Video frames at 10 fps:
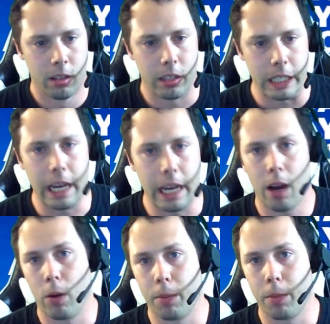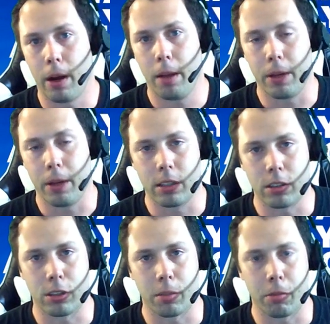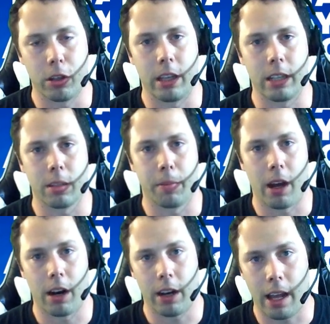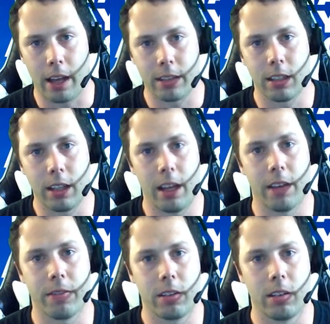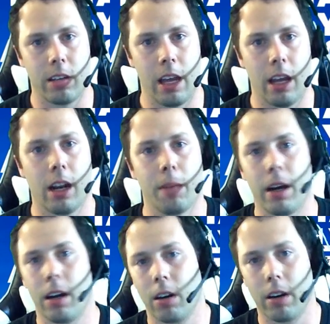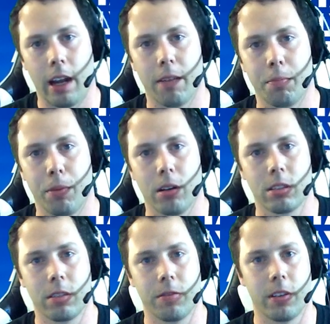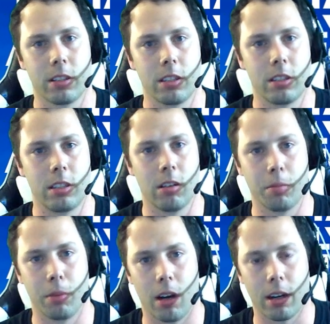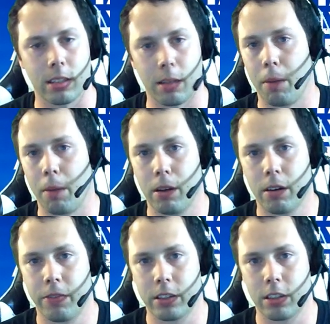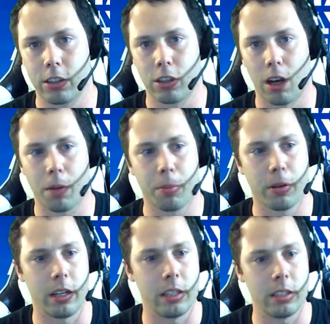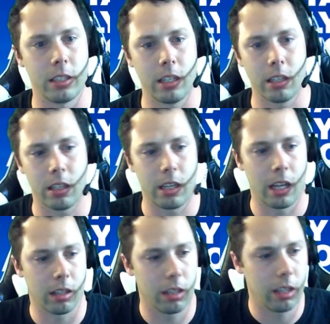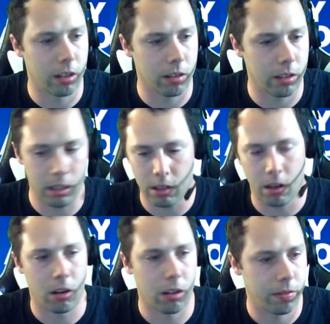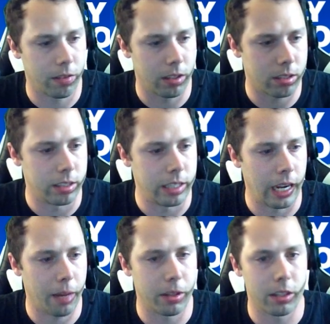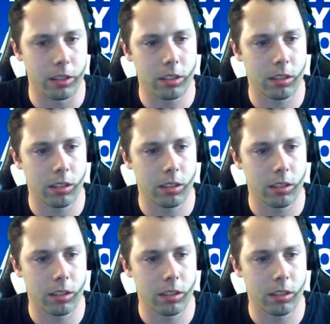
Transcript: Yeah, I want to buy it because there's some good things about it. It has a lift, and I might already have parts to fix the steering box. I might be able to fix the shock pretty easy. And literally all of this damage